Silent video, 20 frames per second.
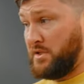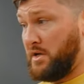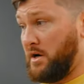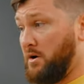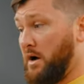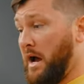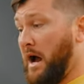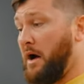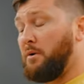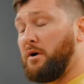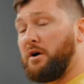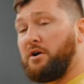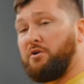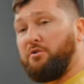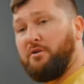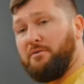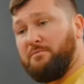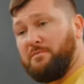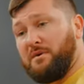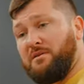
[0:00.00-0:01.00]
So our
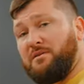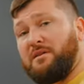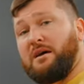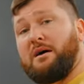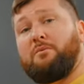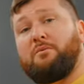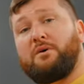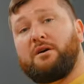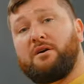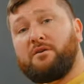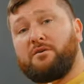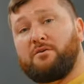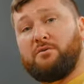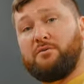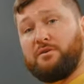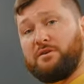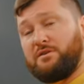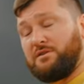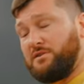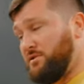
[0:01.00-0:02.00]
equipment that we are
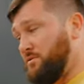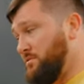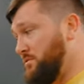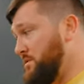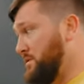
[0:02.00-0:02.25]
going to